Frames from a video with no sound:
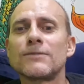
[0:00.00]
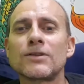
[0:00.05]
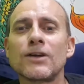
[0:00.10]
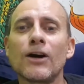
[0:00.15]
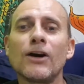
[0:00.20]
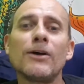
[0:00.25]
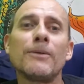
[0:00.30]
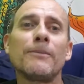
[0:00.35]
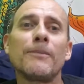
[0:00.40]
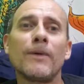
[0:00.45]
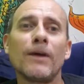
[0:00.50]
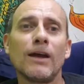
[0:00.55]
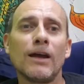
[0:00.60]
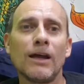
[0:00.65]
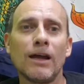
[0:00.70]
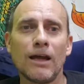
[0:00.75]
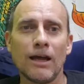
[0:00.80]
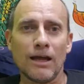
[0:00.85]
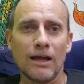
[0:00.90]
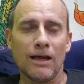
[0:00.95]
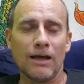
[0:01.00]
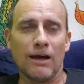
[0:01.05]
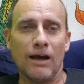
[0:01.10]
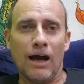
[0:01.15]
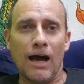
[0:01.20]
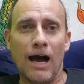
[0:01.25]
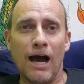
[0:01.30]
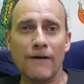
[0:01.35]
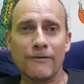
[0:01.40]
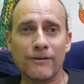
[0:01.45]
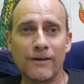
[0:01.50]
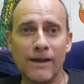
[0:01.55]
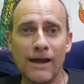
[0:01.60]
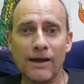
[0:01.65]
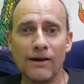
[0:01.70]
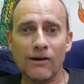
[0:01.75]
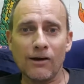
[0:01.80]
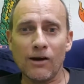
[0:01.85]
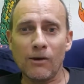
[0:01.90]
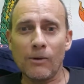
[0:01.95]
So after
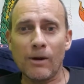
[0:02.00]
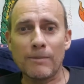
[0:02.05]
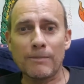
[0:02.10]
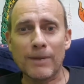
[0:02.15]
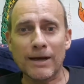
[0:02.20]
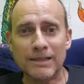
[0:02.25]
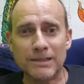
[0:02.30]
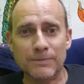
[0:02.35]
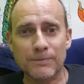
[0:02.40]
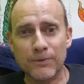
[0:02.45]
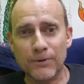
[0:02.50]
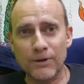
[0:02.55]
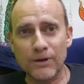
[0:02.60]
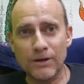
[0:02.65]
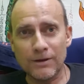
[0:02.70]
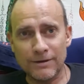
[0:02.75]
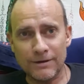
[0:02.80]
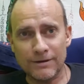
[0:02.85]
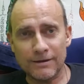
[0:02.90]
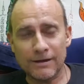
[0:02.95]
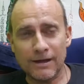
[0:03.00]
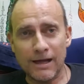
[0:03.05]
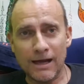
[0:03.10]
that I went back to Perth.